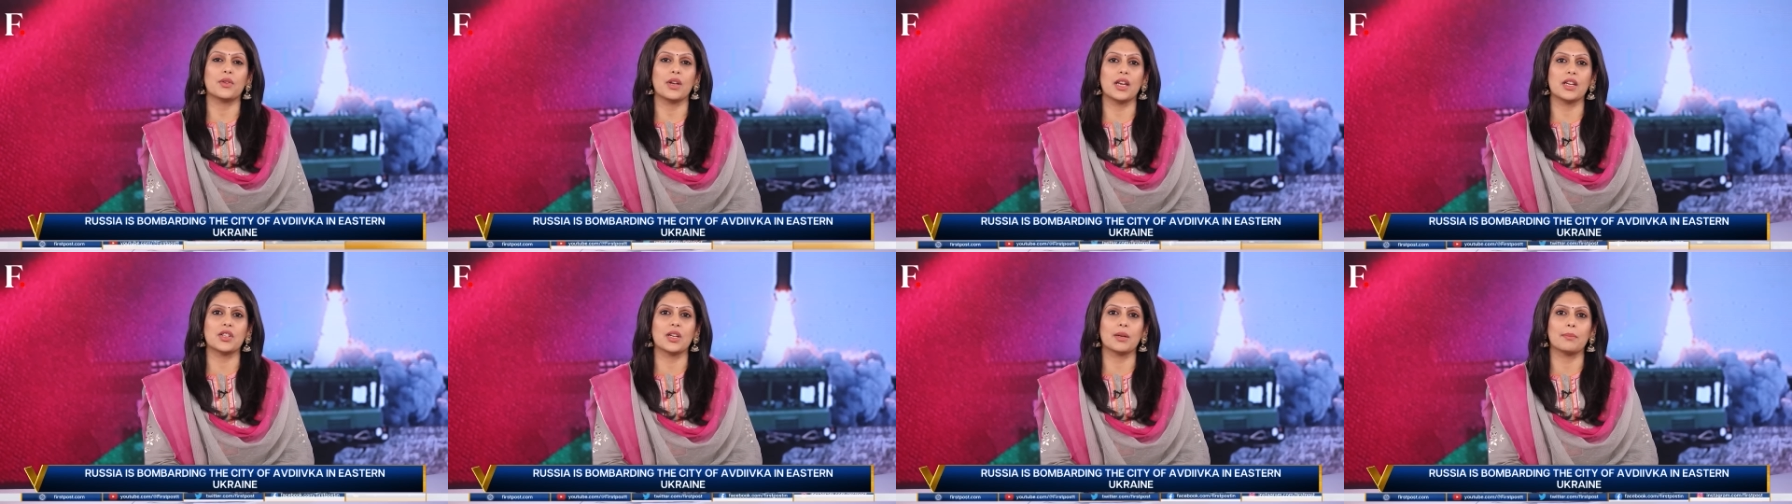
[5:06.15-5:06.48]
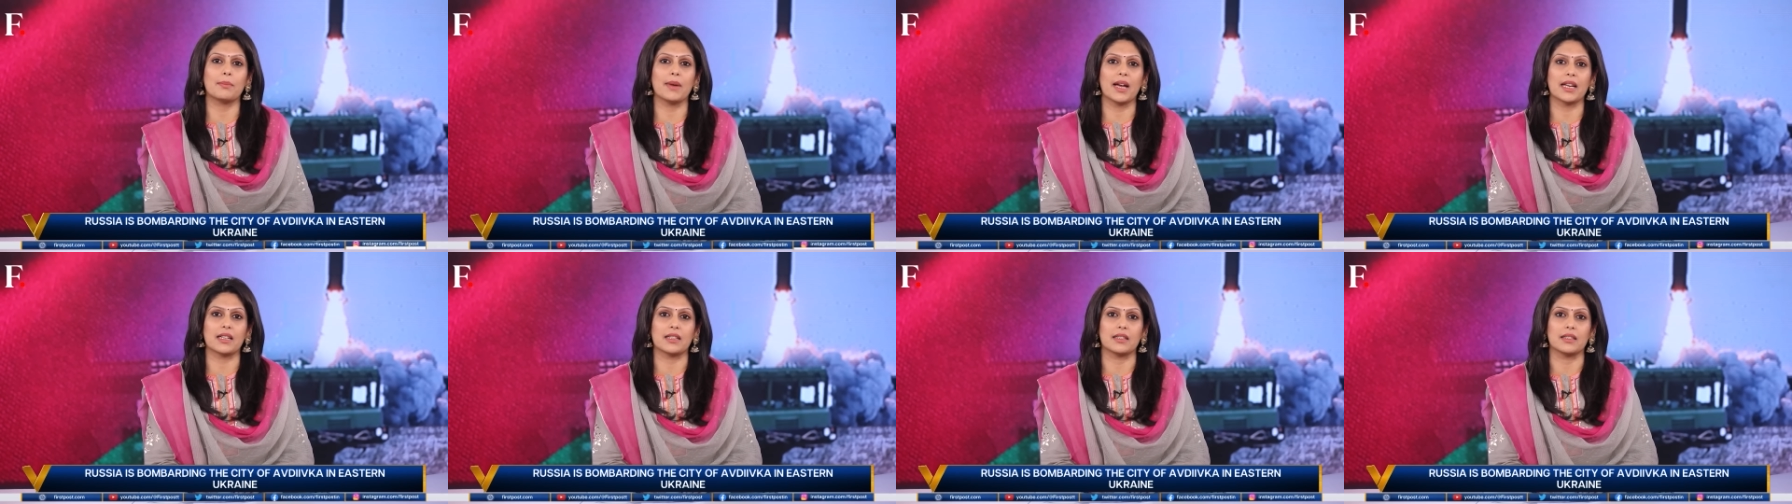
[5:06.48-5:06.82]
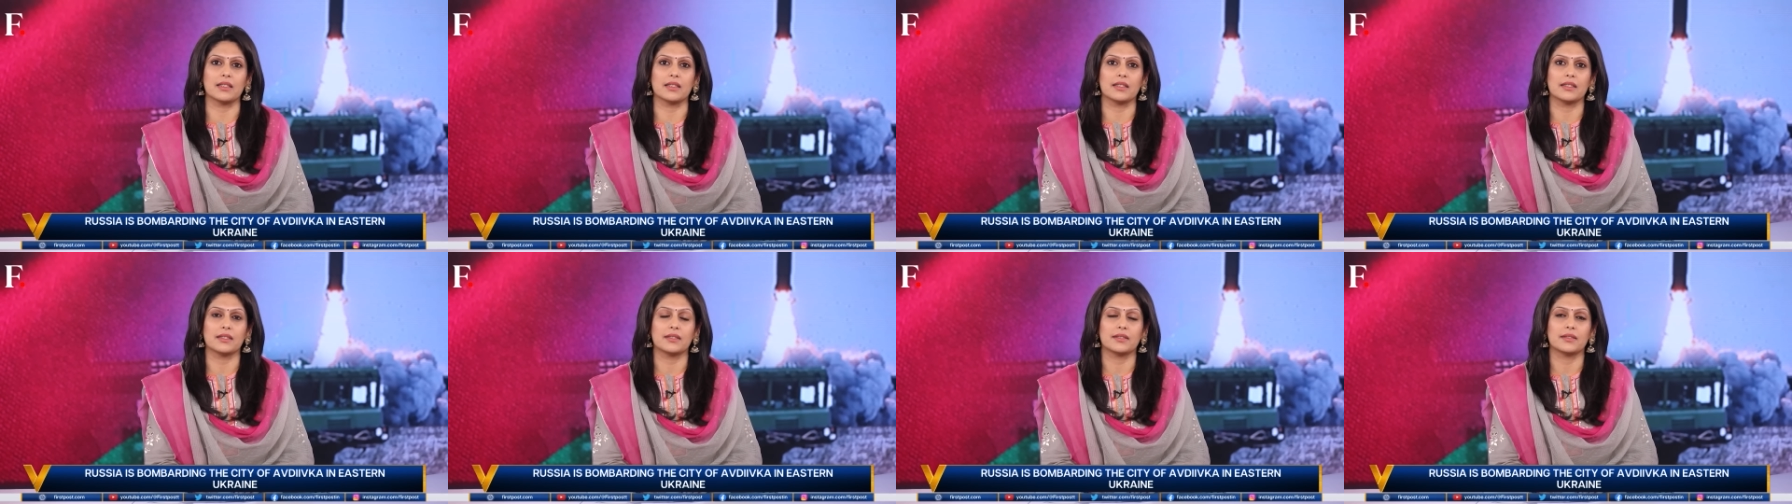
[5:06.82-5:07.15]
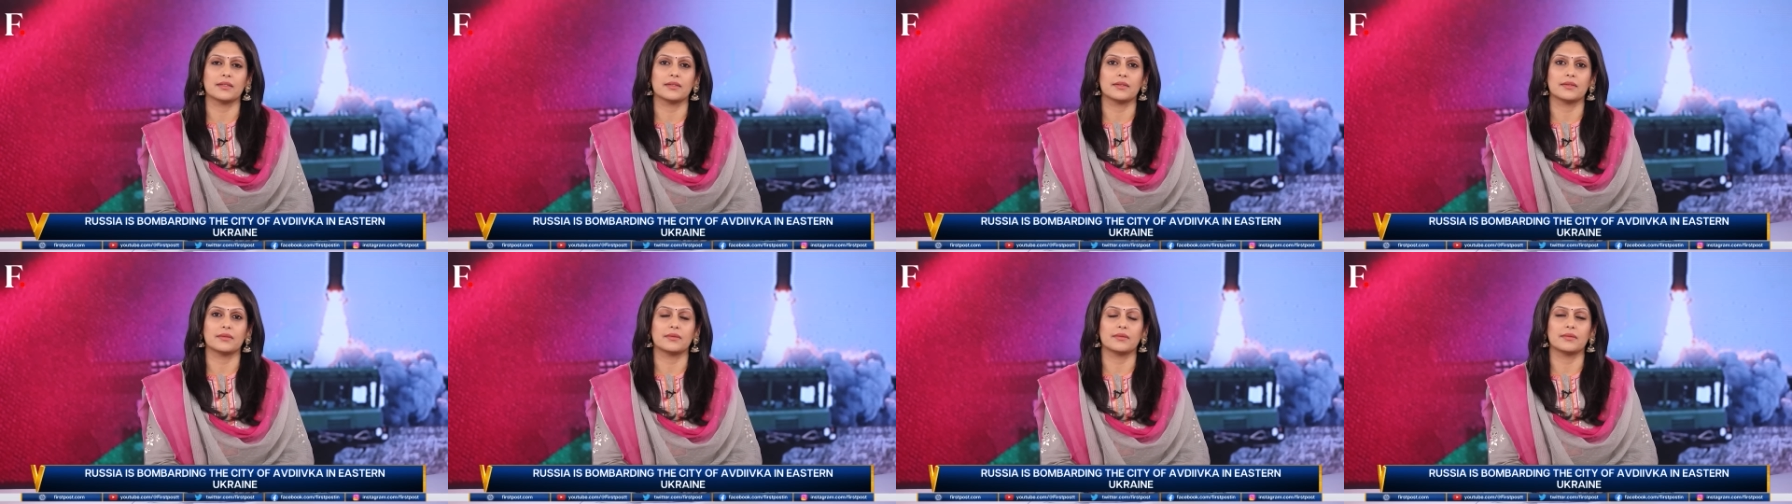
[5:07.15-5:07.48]
raging battle
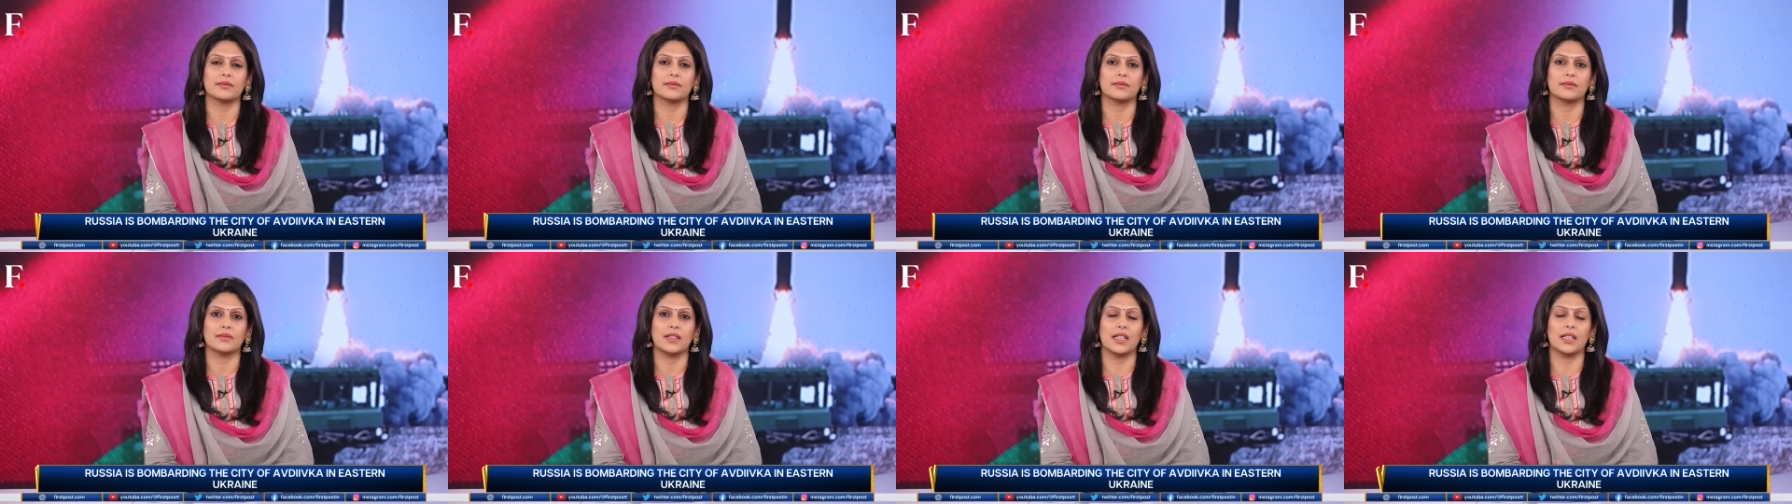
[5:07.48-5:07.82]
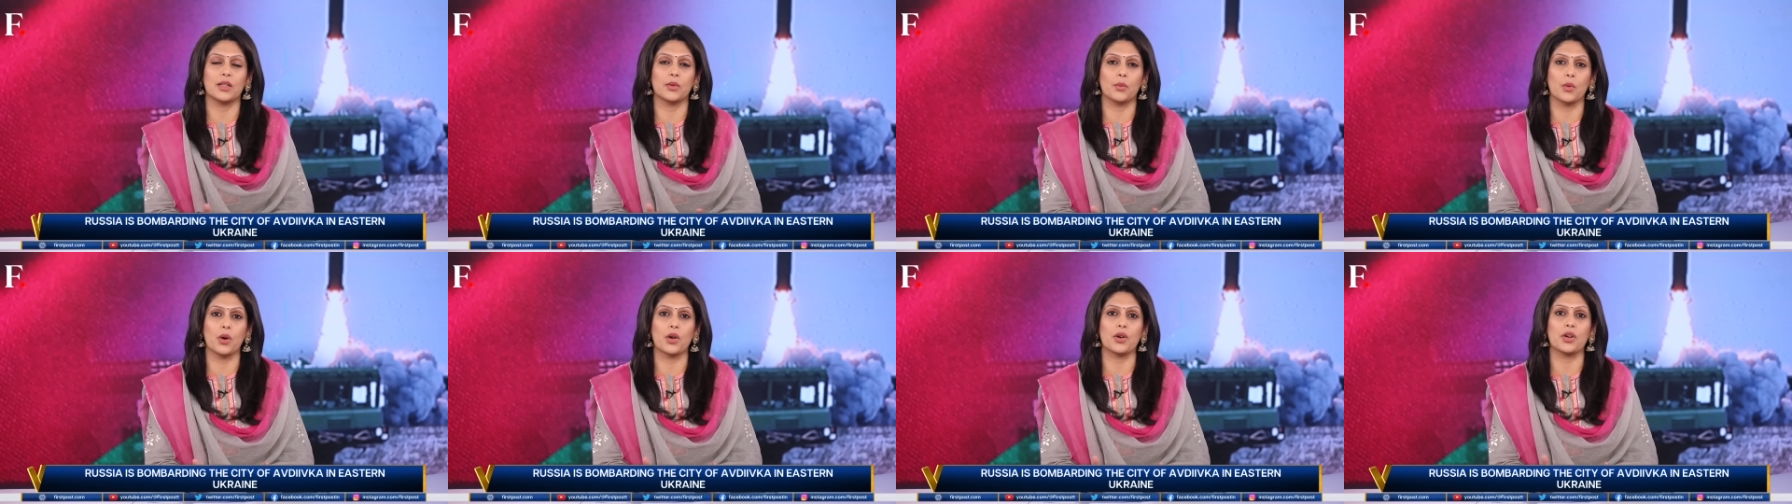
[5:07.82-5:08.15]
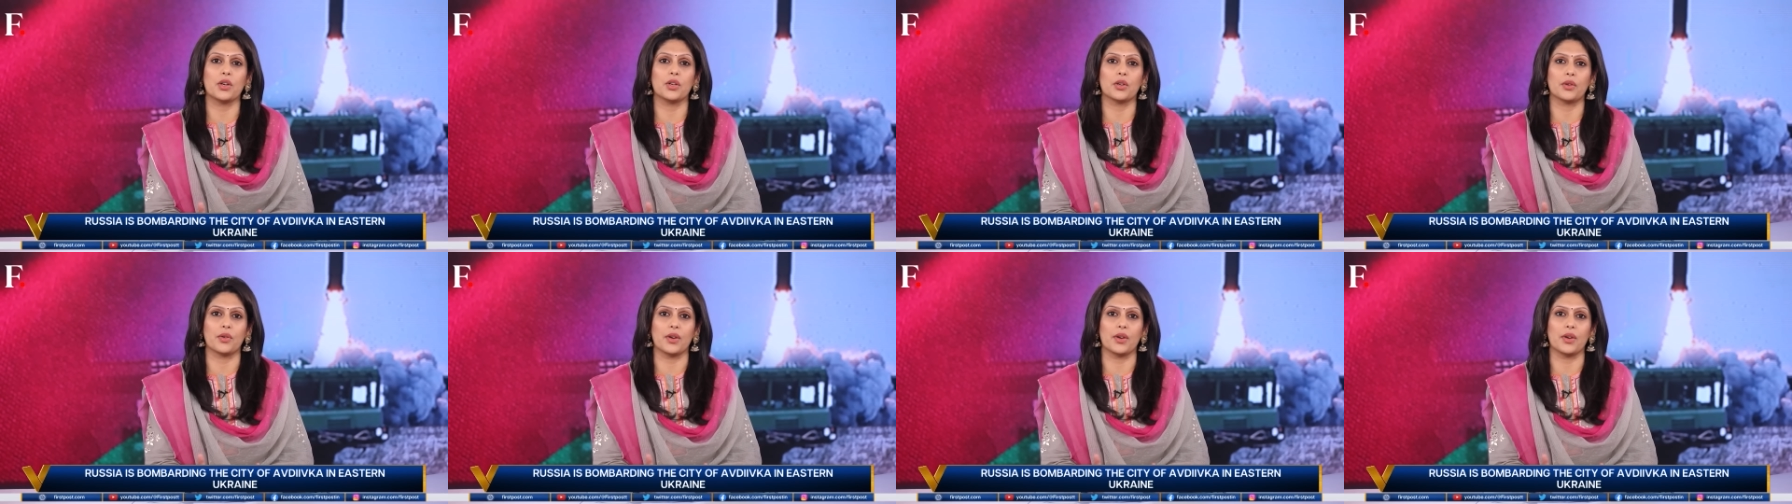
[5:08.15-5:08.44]
in the war in